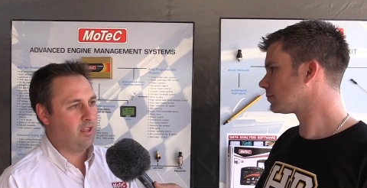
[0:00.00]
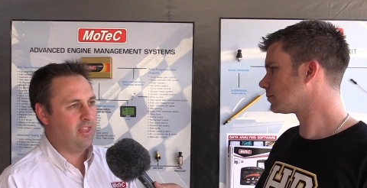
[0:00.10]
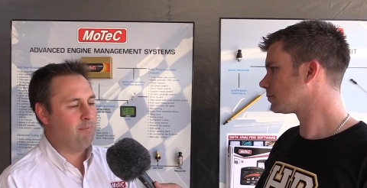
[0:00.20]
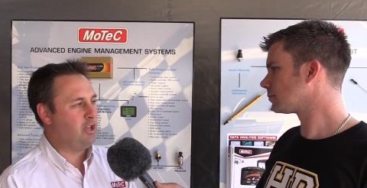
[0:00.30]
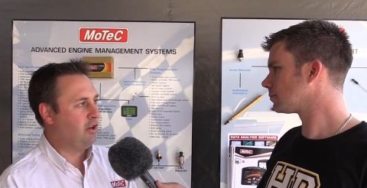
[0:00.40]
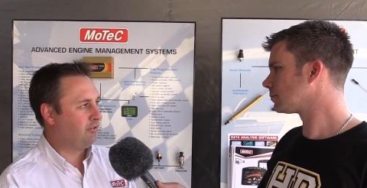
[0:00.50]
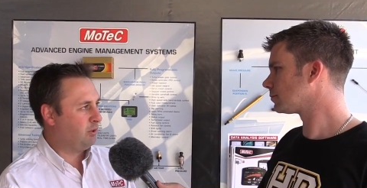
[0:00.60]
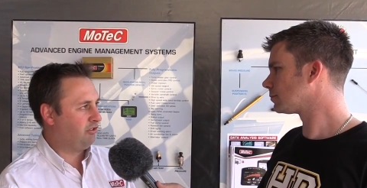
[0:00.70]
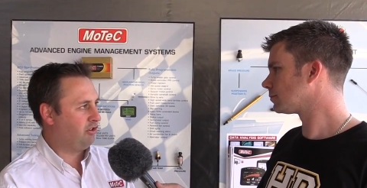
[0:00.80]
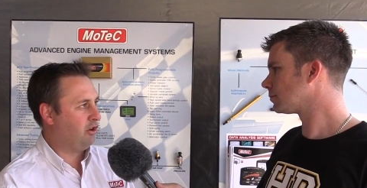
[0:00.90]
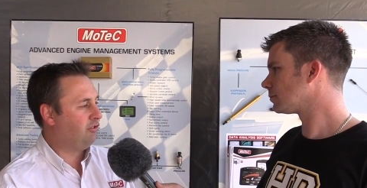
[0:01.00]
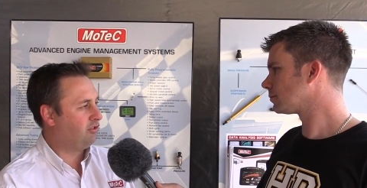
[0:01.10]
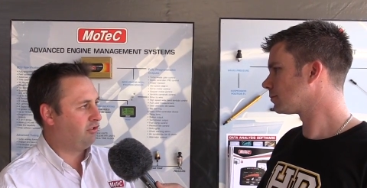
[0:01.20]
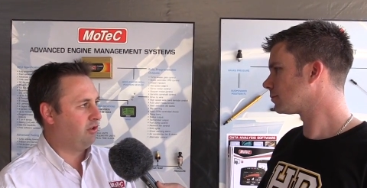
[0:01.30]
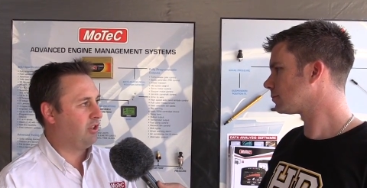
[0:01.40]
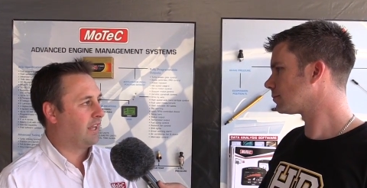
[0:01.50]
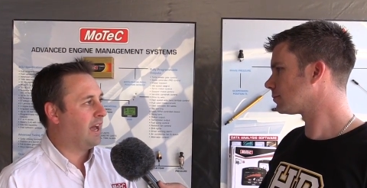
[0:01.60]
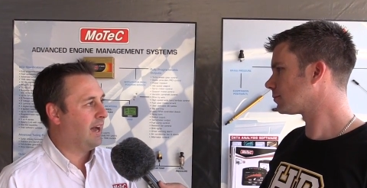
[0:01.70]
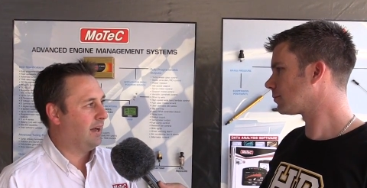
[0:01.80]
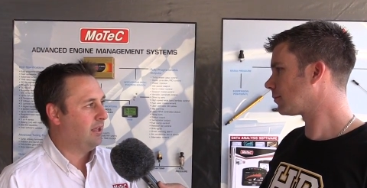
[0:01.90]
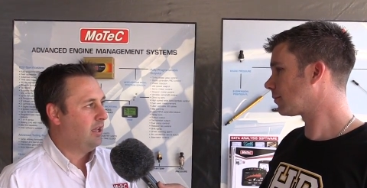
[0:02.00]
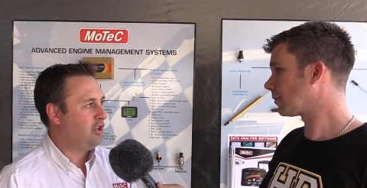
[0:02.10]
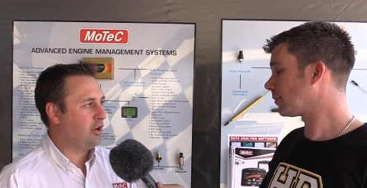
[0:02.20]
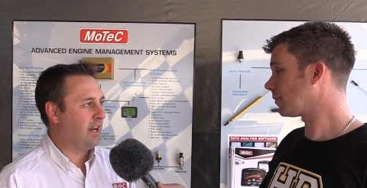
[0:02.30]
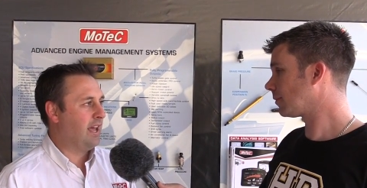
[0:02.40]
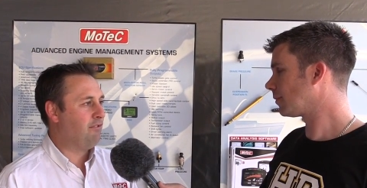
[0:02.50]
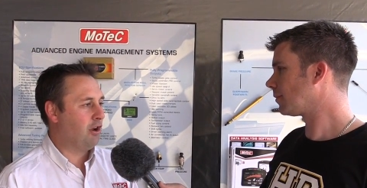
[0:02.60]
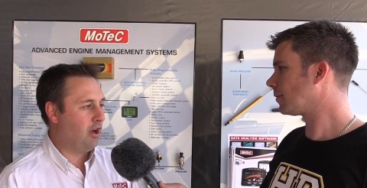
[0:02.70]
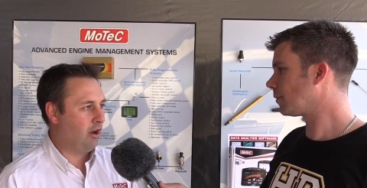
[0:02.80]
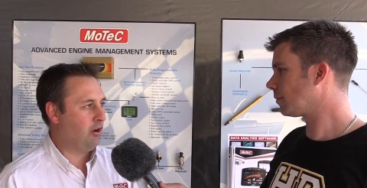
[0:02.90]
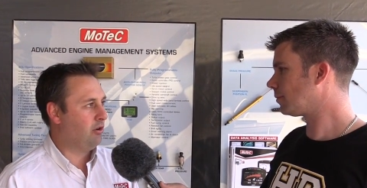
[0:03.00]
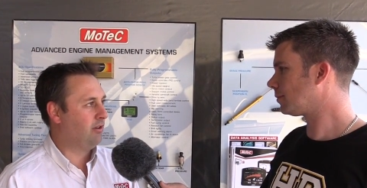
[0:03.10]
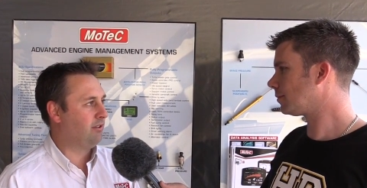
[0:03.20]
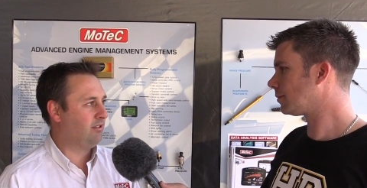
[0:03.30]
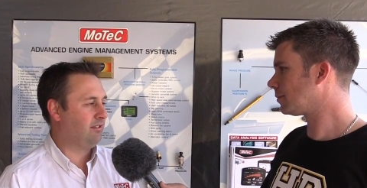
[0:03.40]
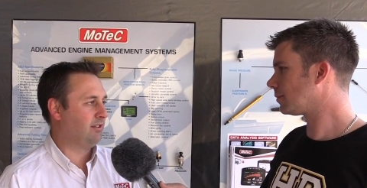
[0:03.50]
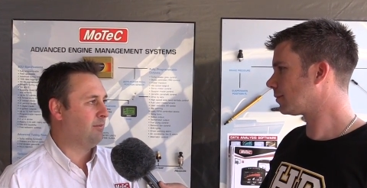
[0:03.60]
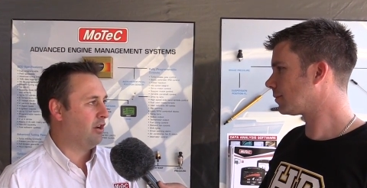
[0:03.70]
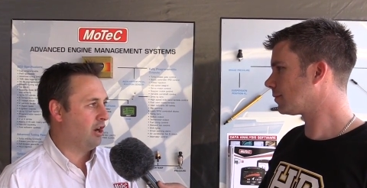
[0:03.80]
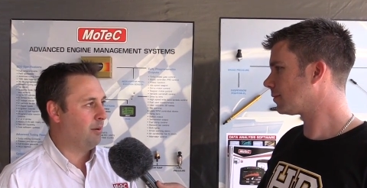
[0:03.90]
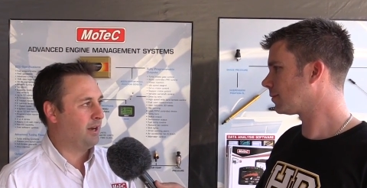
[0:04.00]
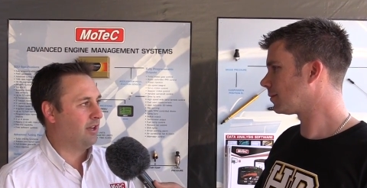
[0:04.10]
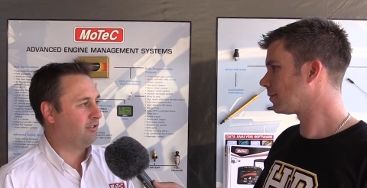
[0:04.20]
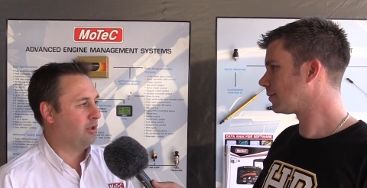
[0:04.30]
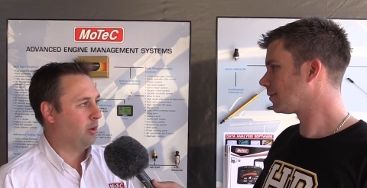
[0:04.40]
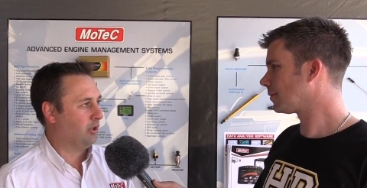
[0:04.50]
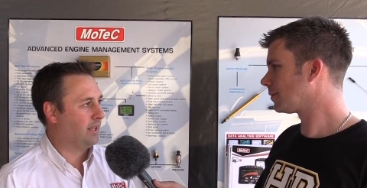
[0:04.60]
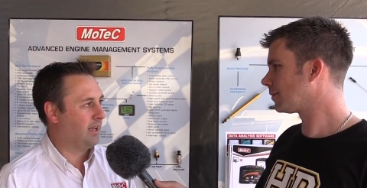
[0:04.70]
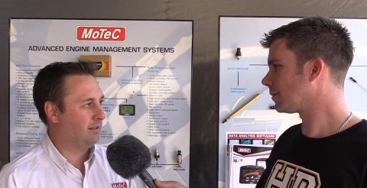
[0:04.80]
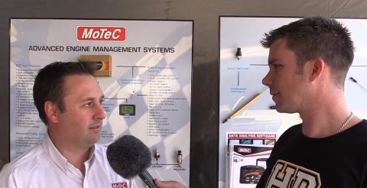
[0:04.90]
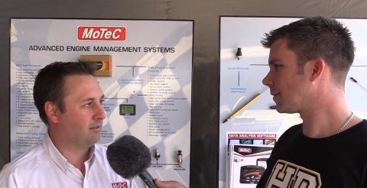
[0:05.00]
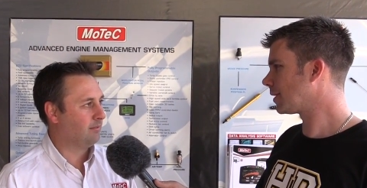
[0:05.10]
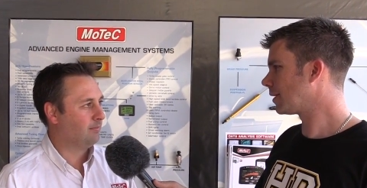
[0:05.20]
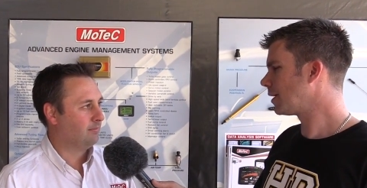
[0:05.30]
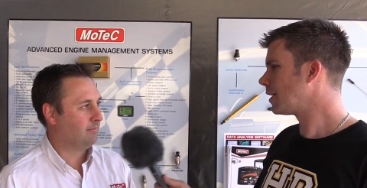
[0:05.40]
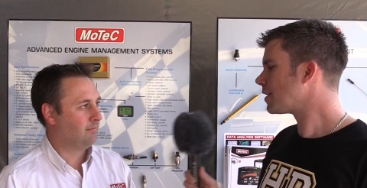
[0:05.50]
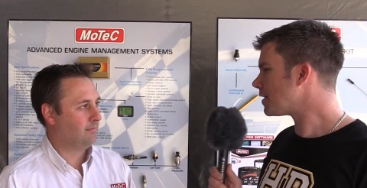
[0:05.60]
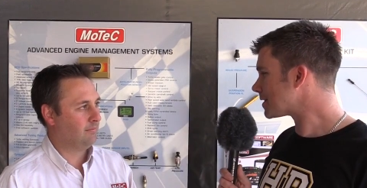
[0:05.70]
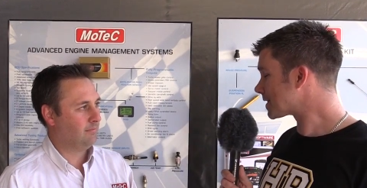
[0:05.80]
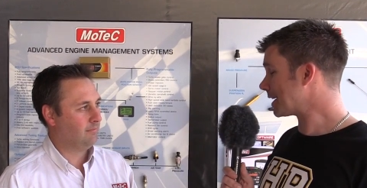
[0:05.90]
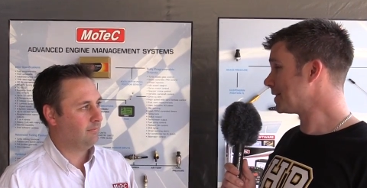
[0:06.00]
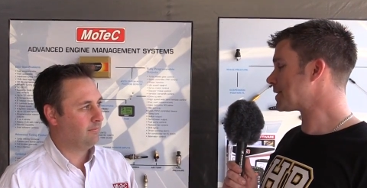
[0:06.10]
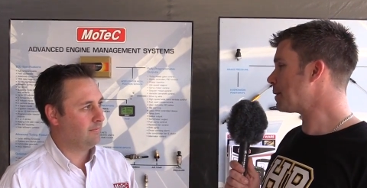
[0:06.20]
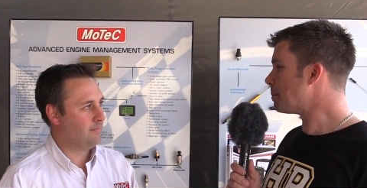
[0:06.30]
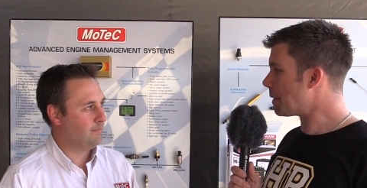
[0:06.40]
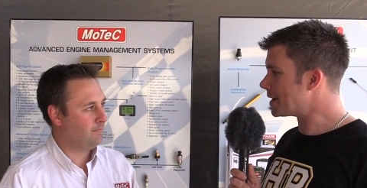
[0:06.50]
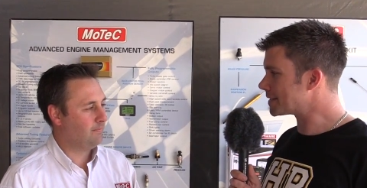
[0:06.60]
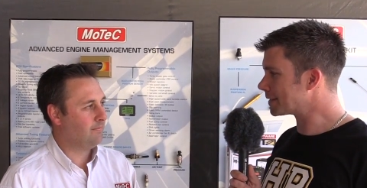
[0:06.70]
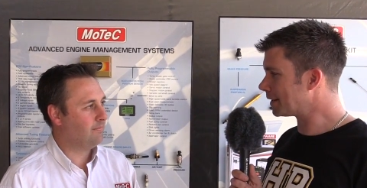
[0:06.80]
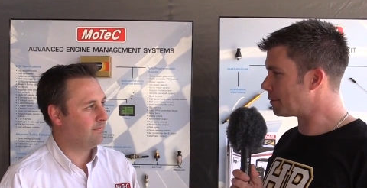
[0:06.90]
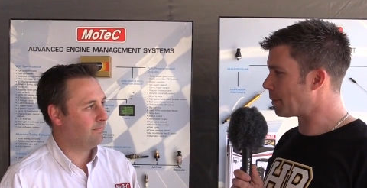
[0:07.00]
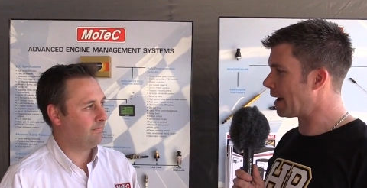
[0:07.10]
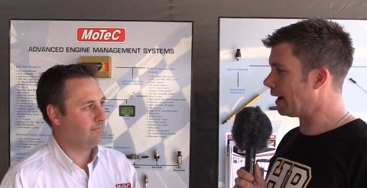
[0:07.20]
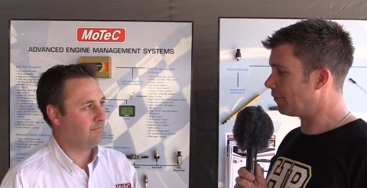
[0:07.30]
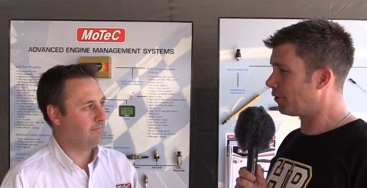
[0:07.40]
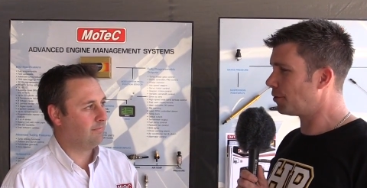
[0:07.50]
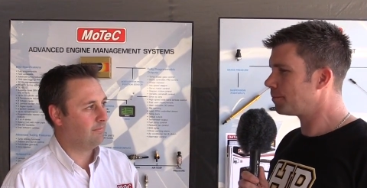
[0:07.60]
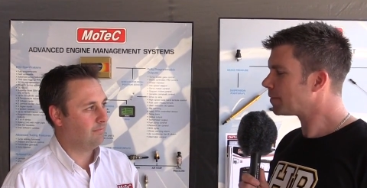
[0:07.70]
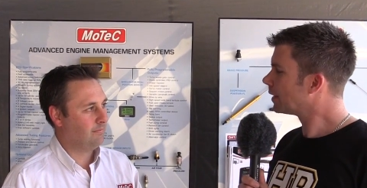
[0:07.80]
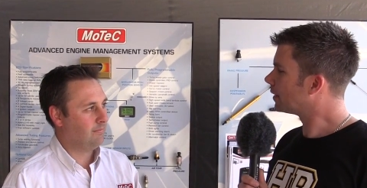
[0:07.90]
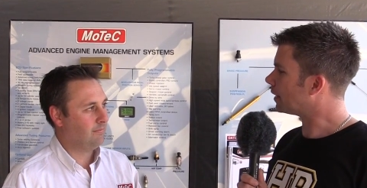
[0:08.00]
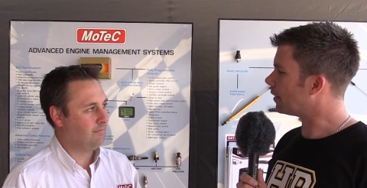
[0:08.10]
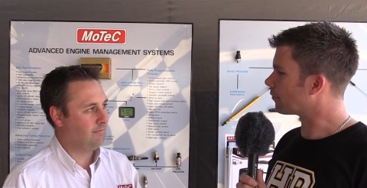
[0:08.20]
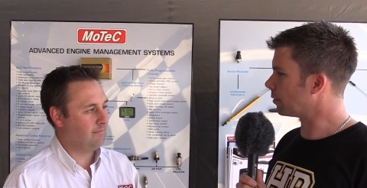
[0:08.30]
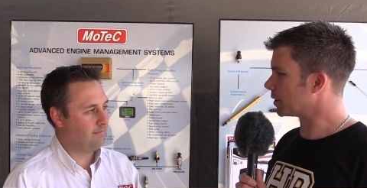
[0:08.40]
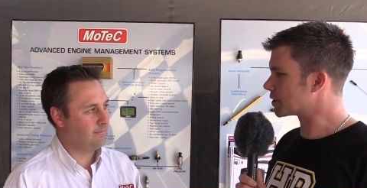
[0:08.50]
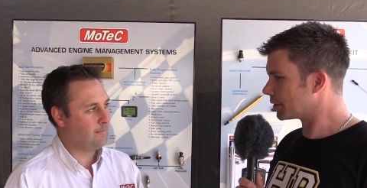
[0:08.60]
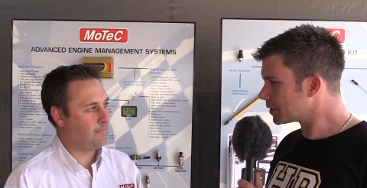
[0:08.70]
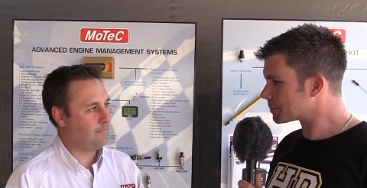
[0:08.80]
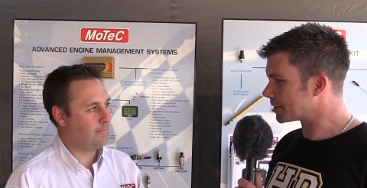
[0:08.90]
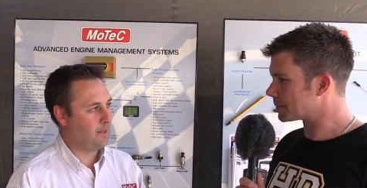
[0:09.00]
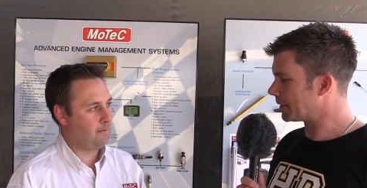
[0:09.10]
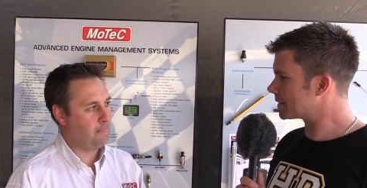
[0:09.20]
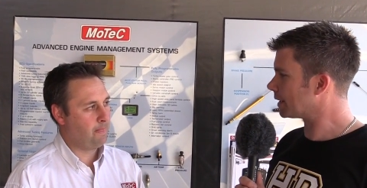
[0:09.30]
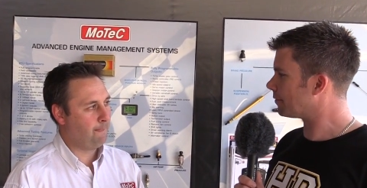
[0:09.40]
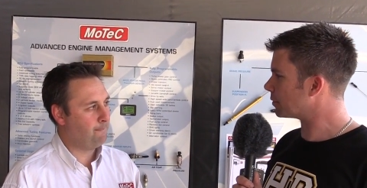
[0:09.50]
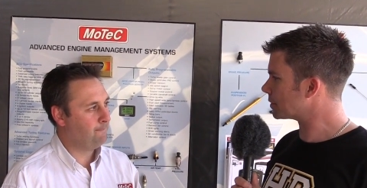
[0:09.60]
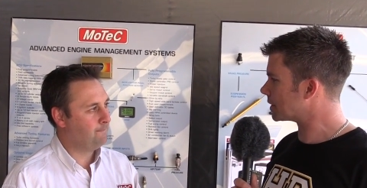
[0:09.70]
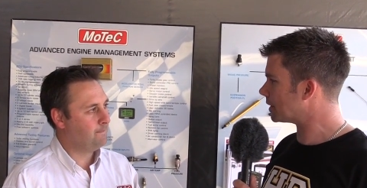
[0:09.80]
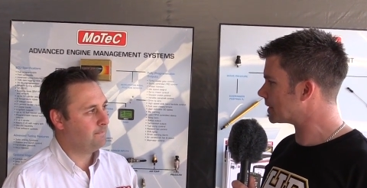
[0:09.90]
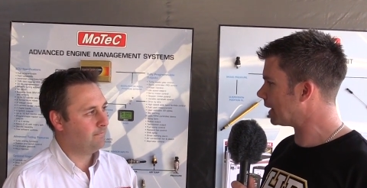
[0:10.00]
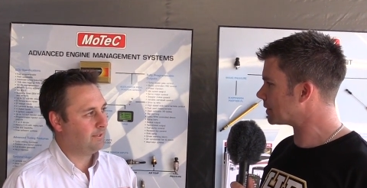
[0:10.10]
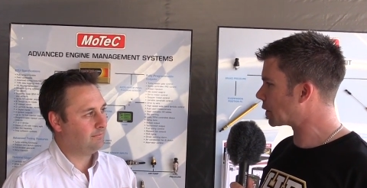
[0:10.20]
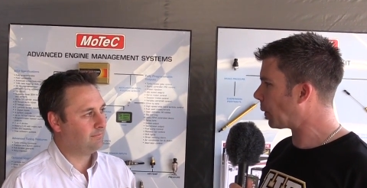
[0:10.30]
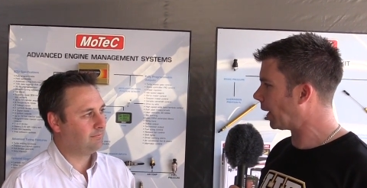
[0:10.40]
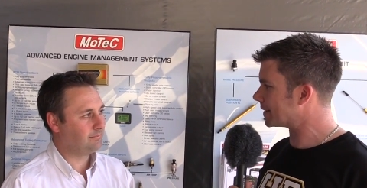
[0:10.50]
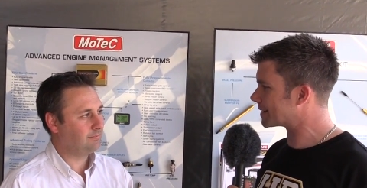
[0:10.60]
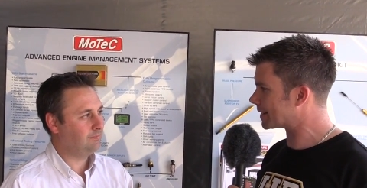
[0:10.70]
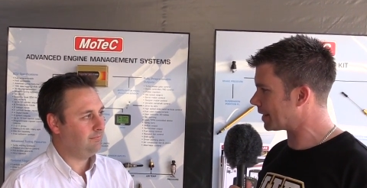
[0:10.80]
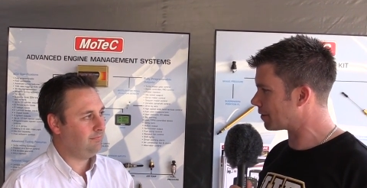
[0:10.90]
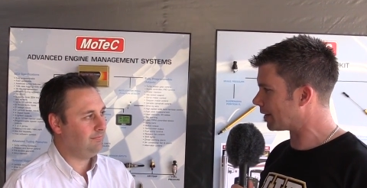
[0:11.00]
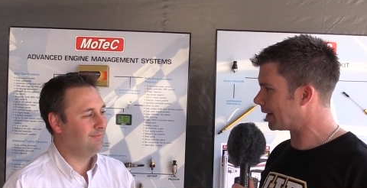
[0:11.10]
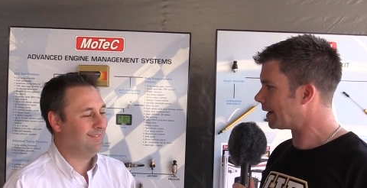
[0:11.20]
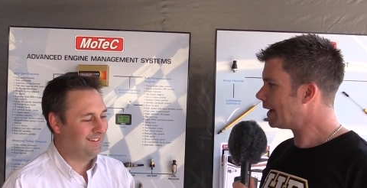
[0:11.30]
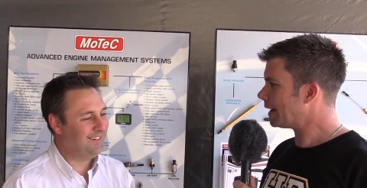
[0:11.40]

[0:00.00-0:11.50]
Speaker 1: can then be used with Tune to tune the car you can have your own system that nobody else in the world has.
Speaker 2: That sounds amazingly powerful. From a tuner's perspective, it also sounds quite scary.